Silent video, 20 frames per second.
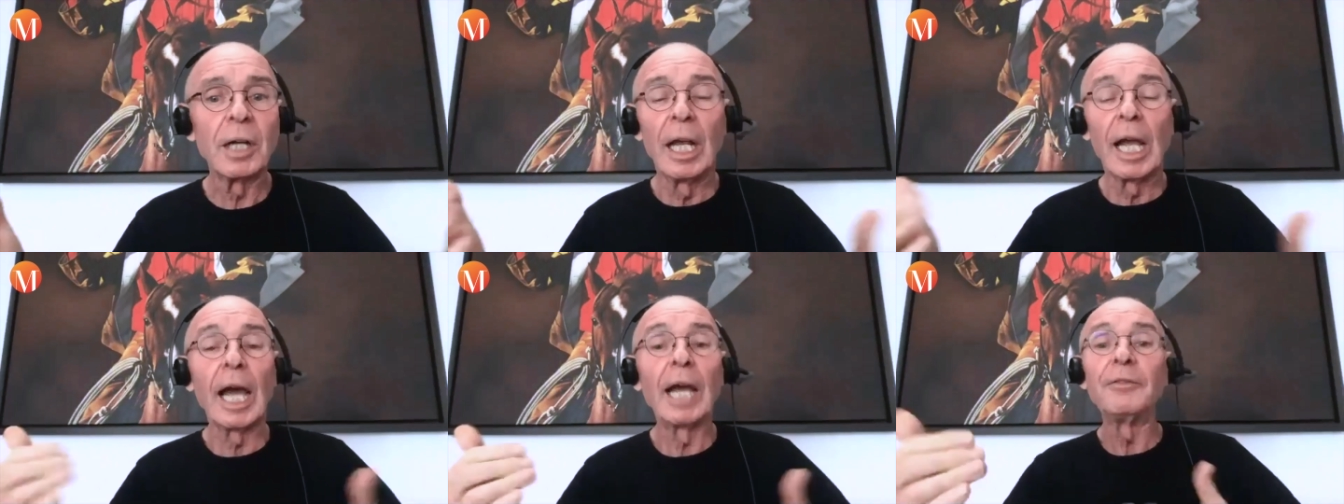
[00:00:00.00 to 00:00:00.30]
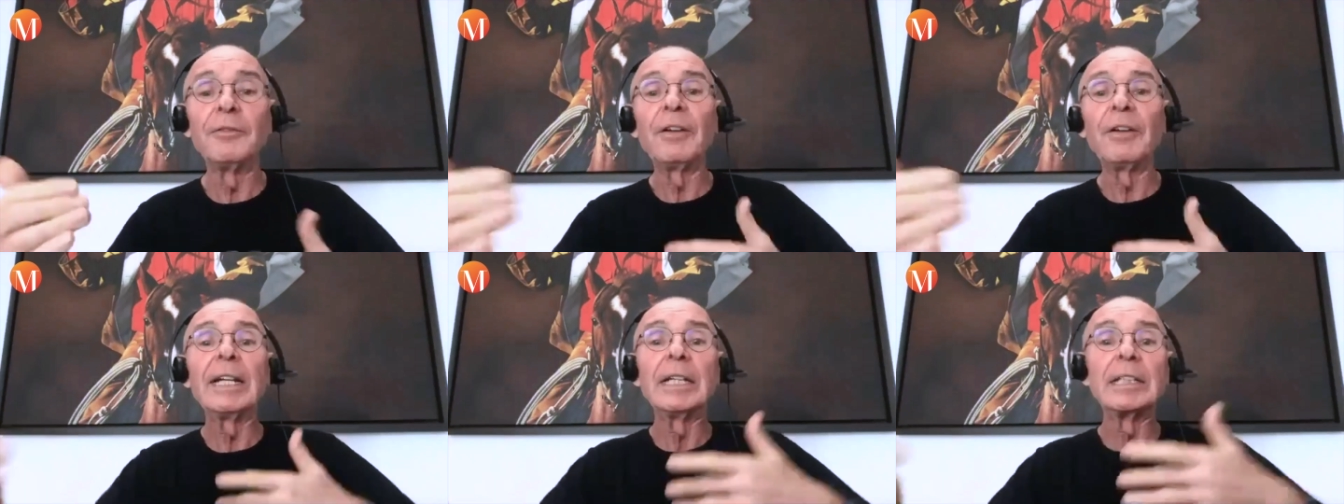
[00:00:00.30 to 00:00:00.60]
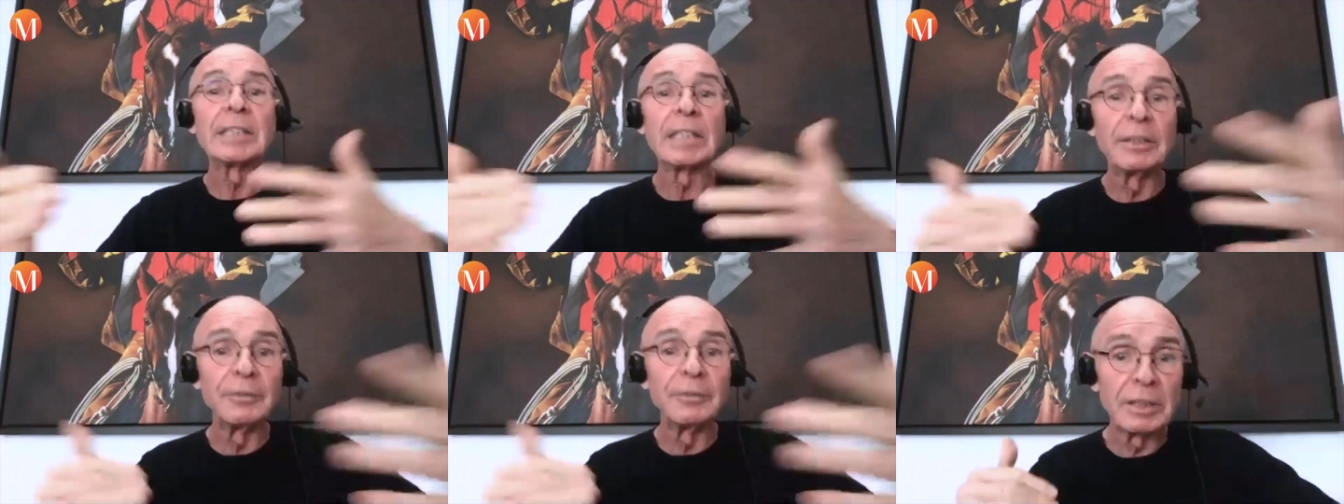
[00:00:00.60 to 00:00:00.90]
and when
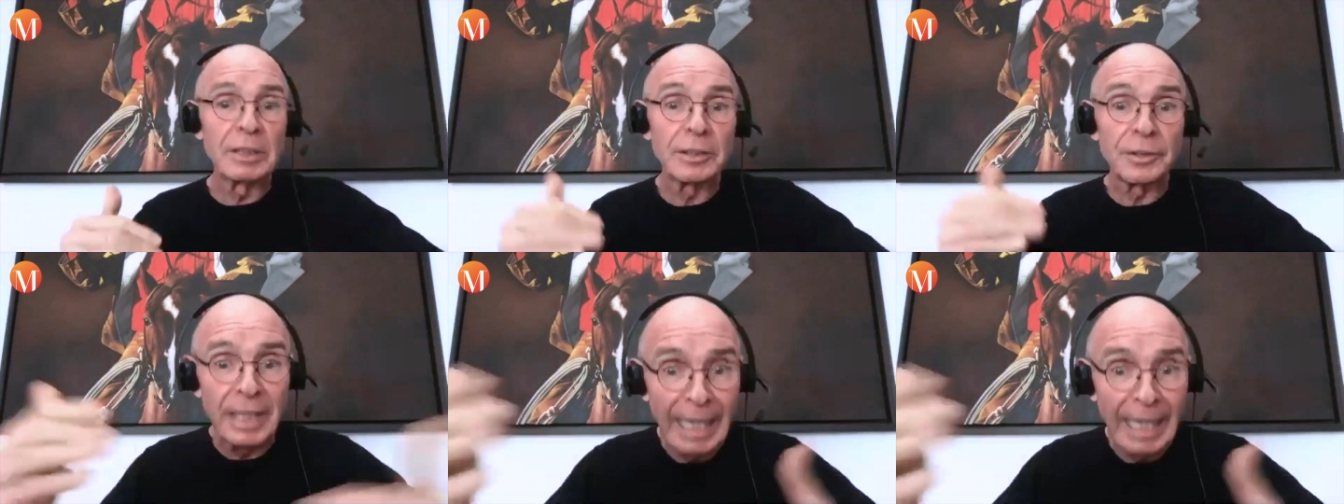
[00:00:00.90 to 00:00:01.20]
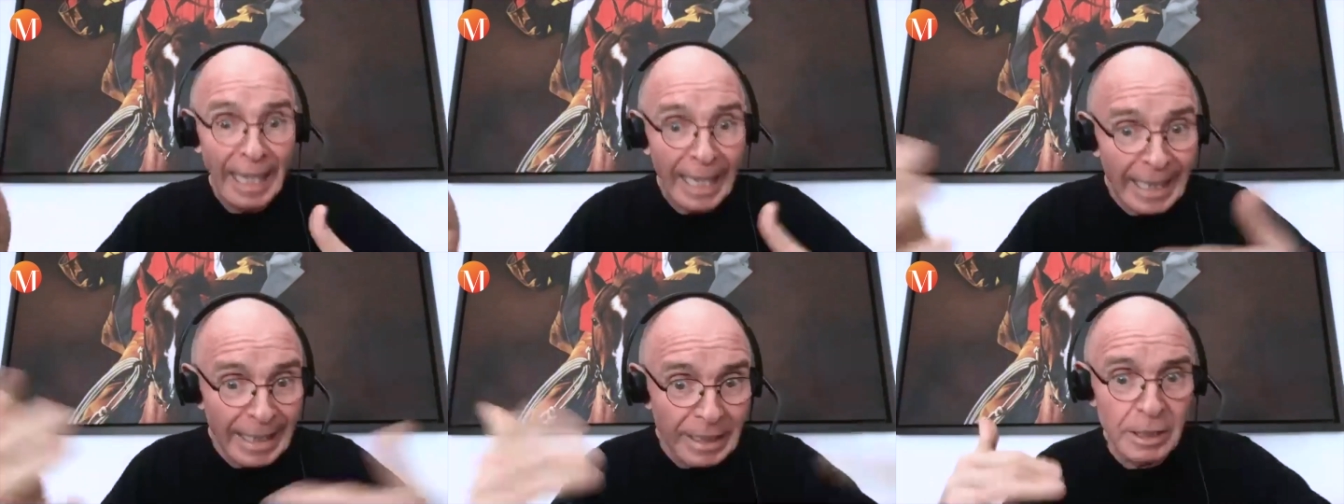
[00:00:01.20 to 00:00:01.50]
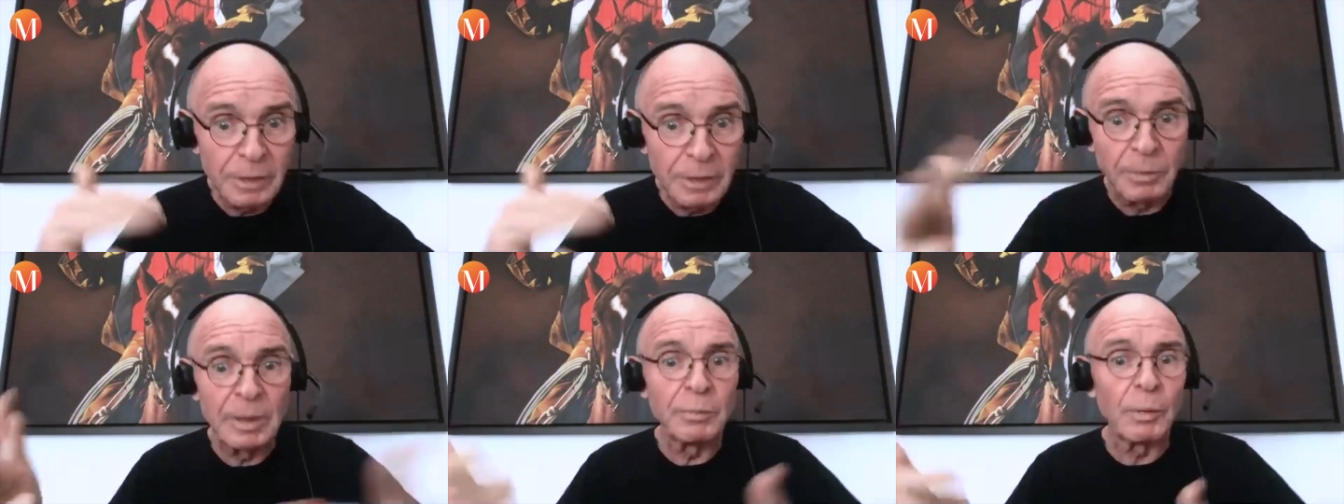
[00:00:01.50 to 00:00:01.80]
it's even
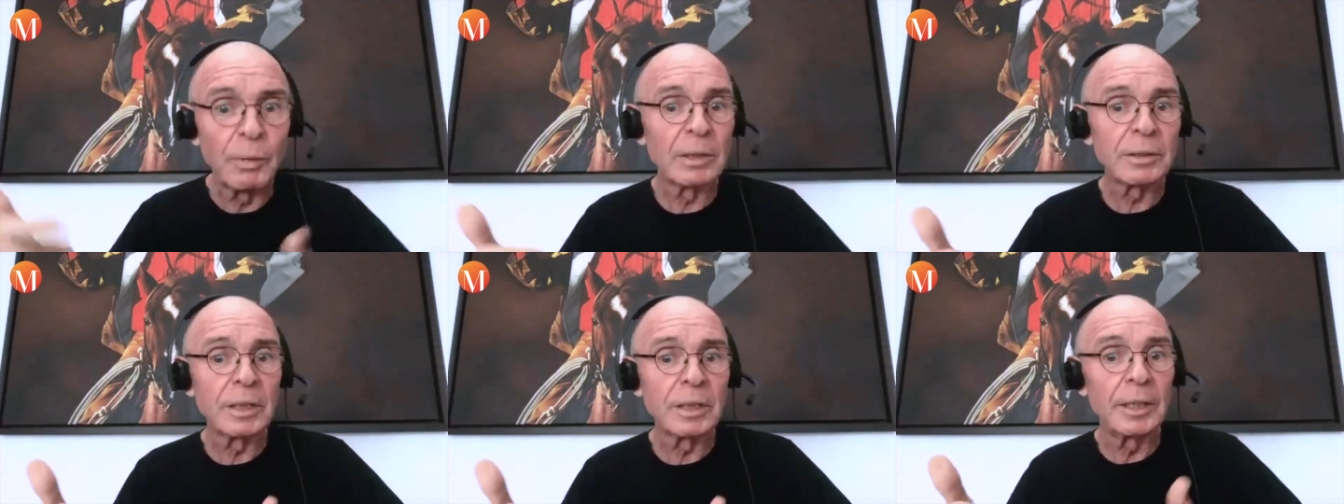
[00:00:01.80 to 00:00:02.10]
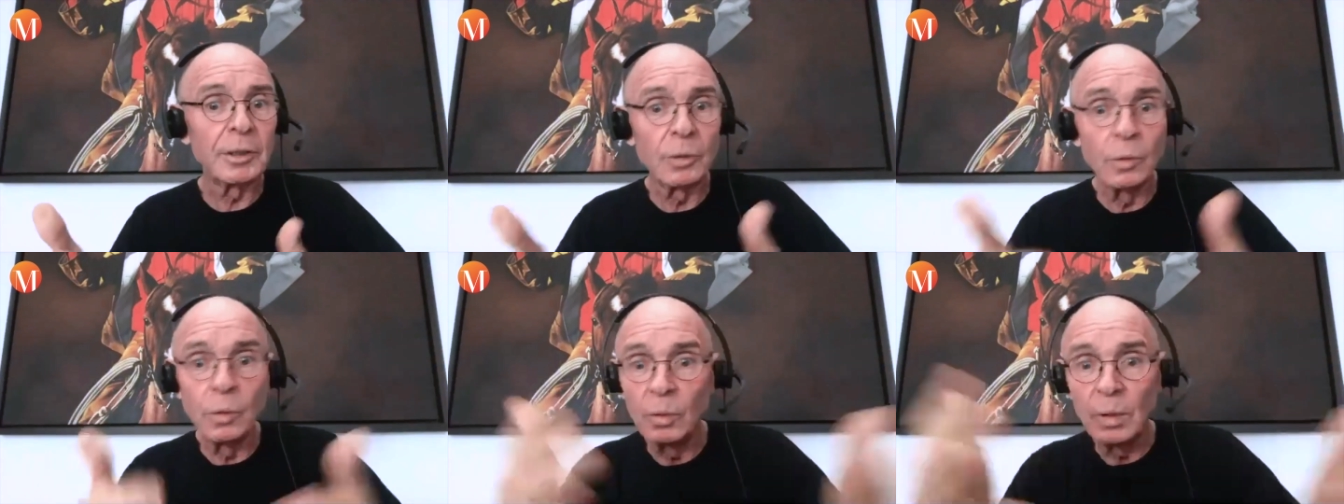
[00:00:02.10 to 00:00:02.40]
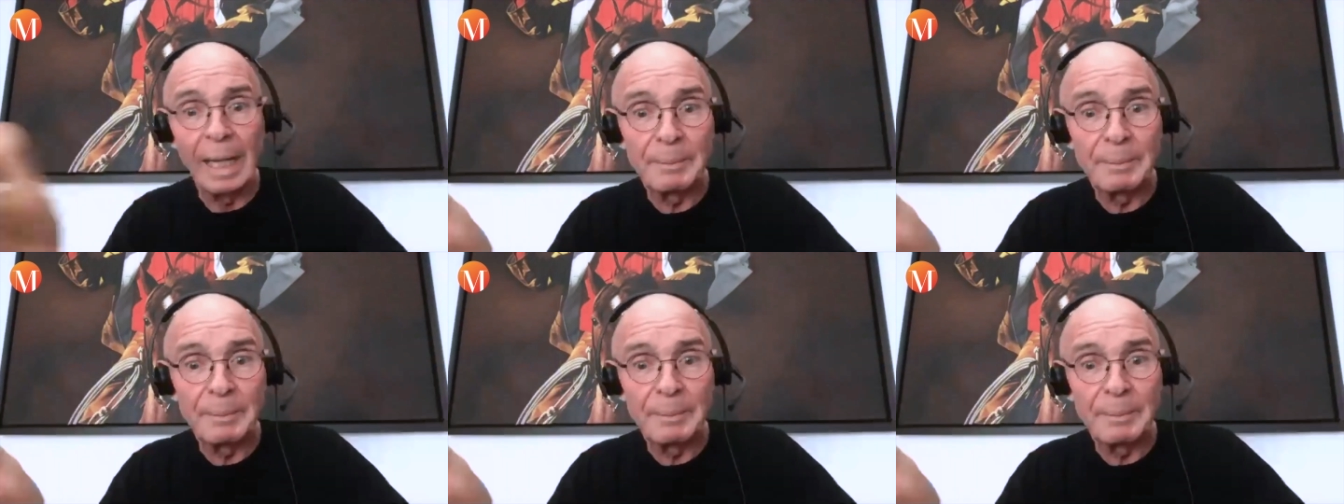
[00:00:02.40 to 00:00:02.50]
related with what they do,